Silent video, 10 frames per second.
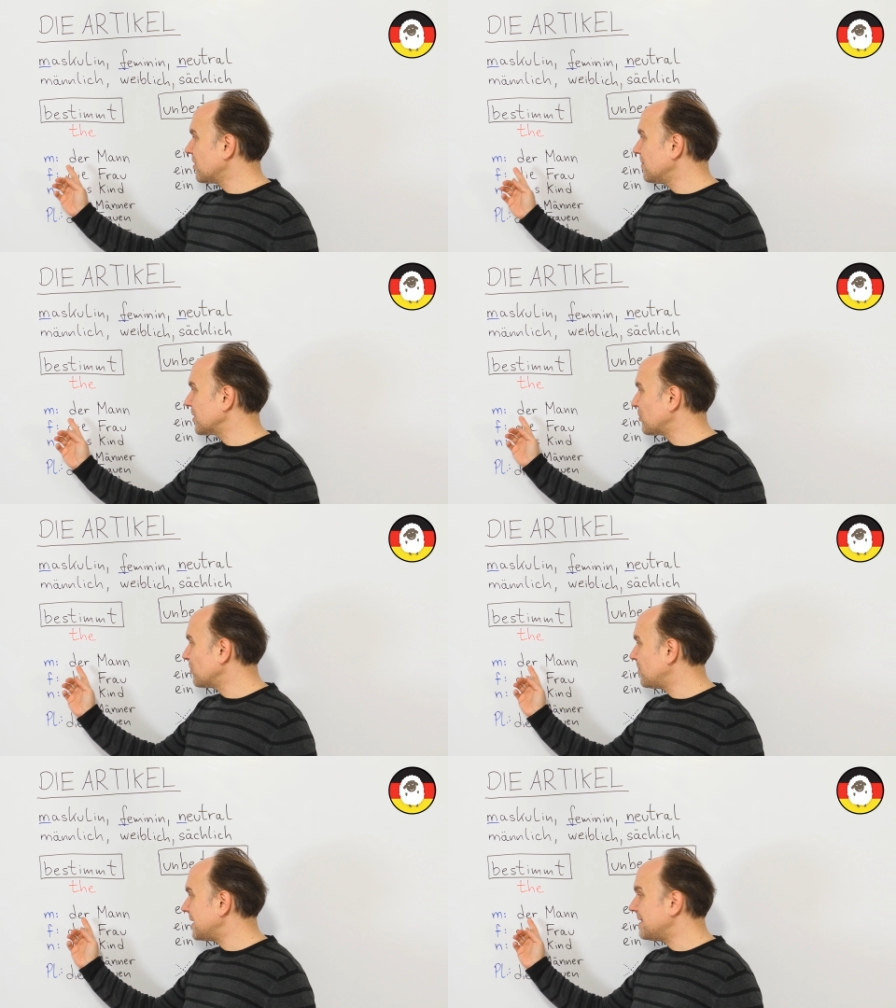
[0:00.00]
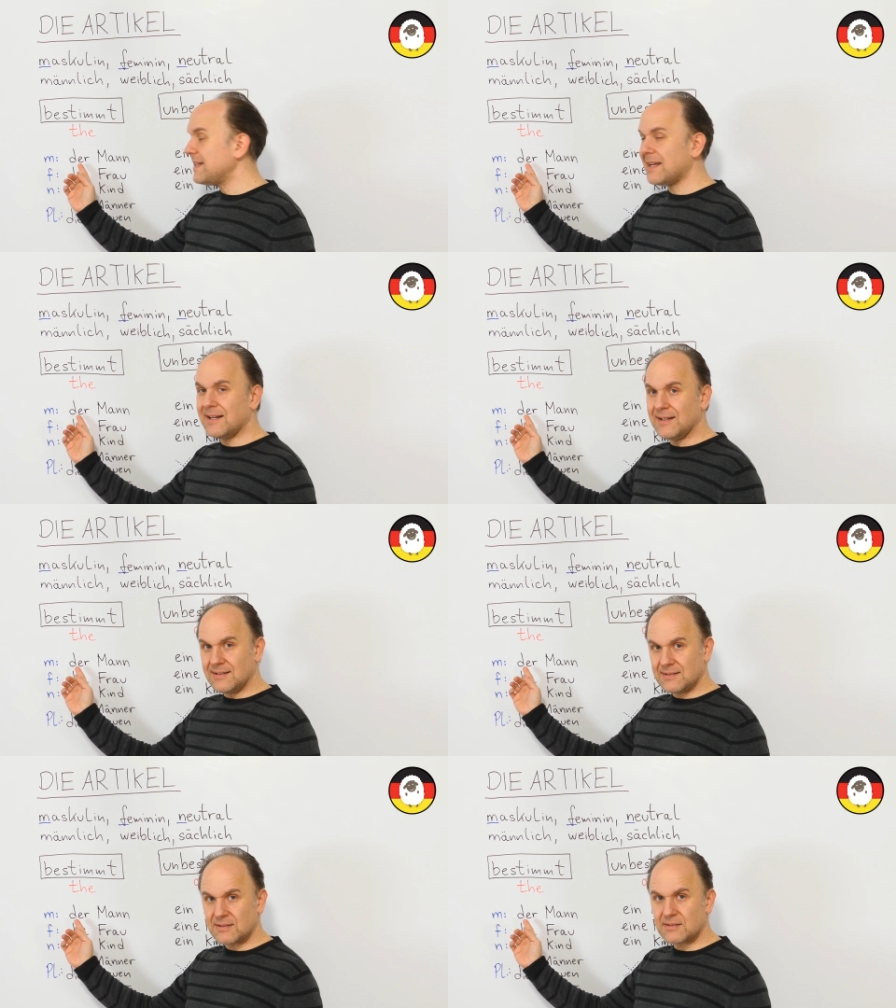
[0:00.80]
in German could be
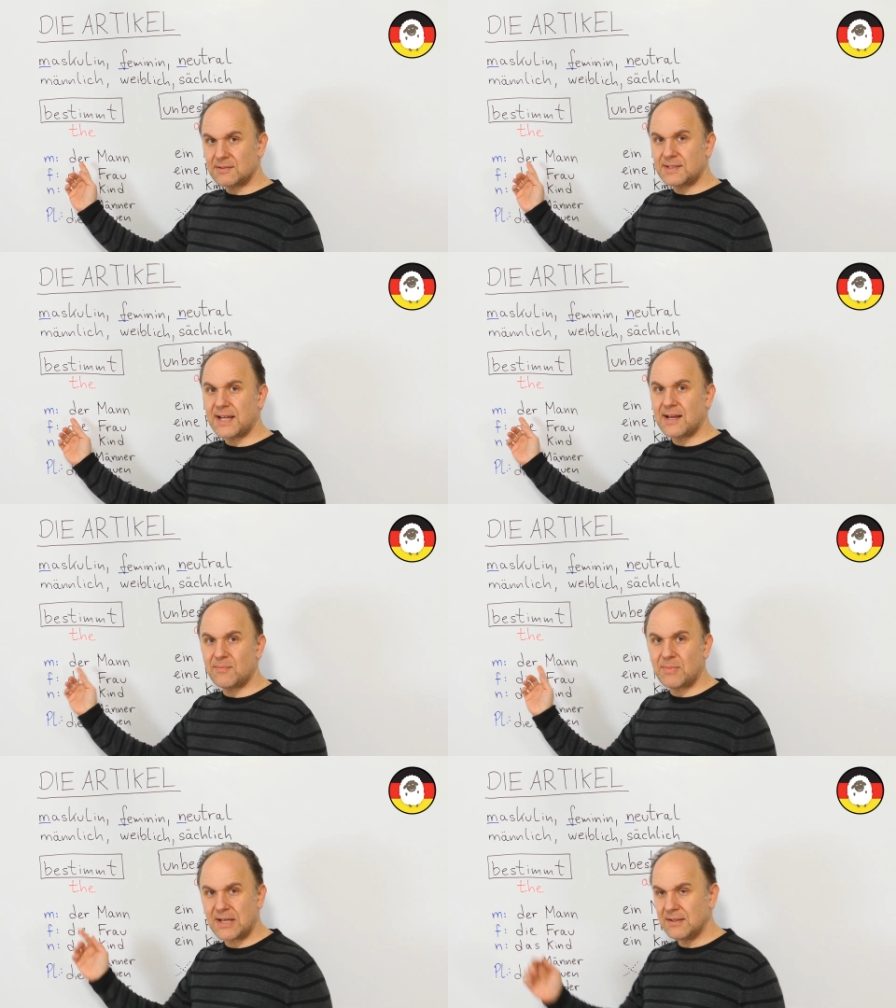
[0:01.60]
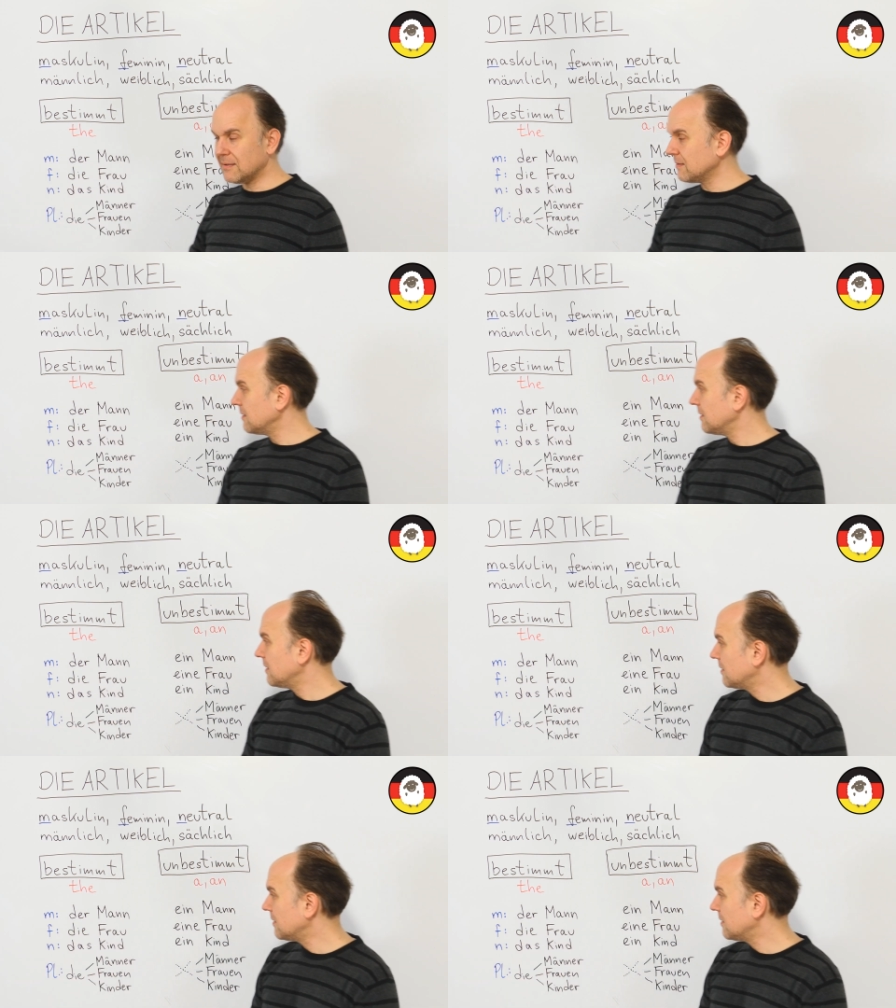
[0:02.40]
der Mann,